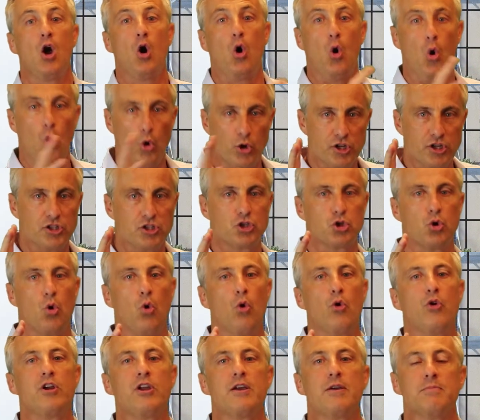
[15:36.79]

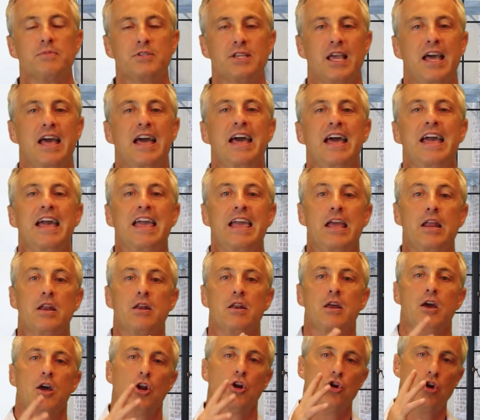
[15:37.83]
auditoriums
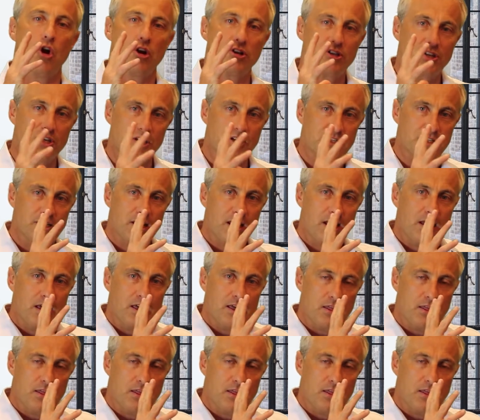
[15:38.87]
in not just